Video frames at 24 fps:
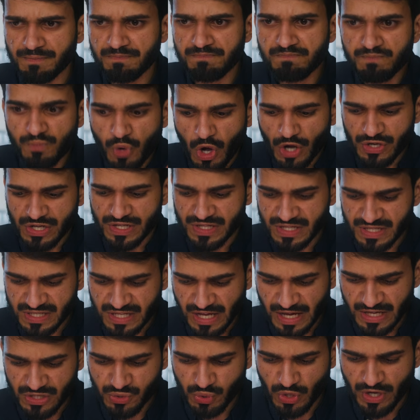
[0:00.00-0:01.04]
modern
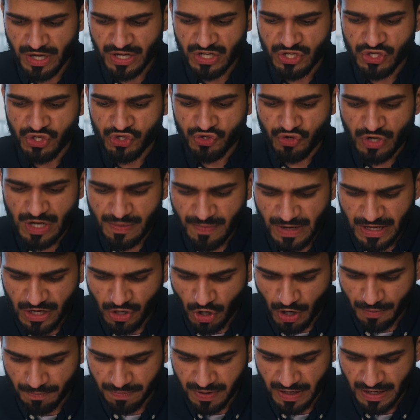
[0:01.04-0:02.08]
states were extremely
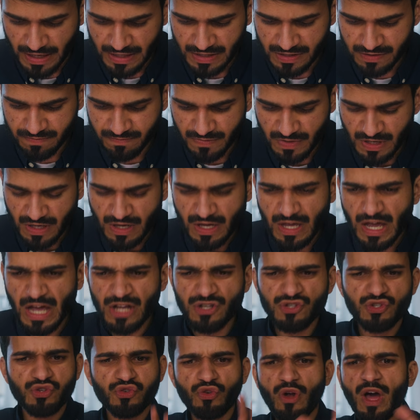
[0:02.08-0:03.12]
complex,
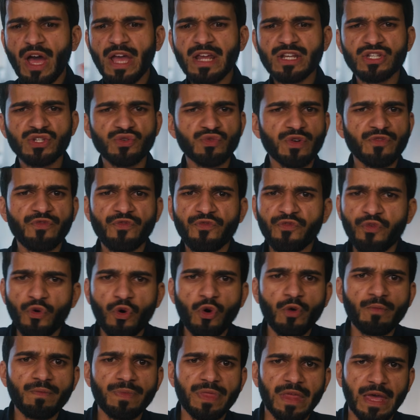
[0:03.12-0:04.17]
and trying to
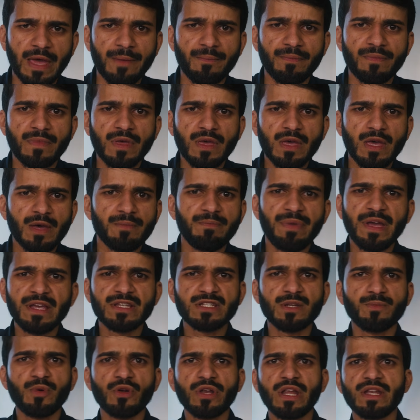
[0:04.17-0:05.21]
reform them based
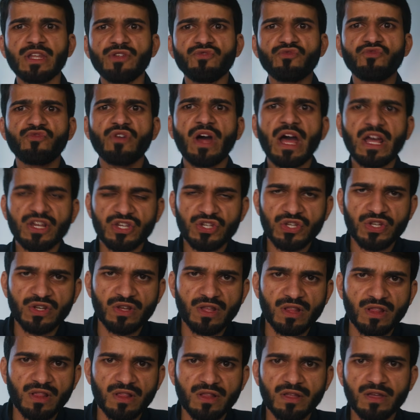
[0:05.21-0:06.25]
upon any
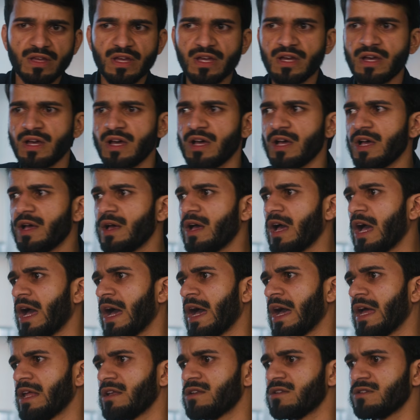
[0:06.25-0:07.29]
rational
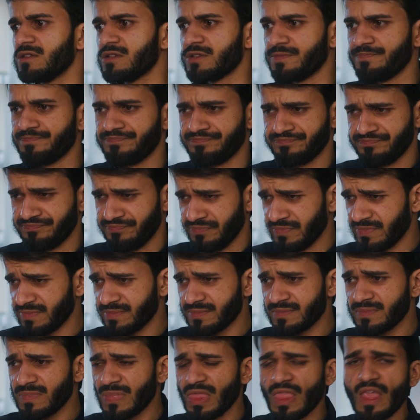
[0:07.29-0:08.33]
and
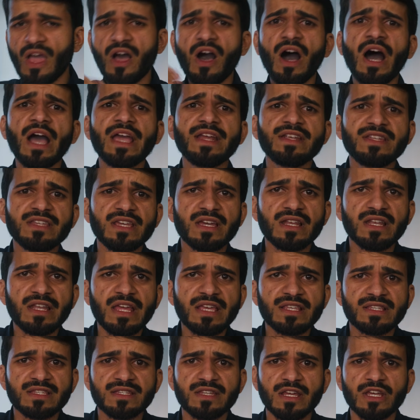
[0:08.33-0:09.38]

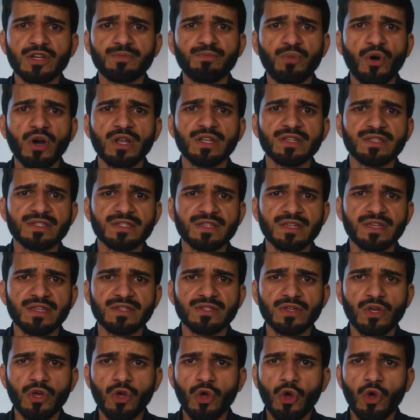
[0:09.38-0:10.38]
idealistic policies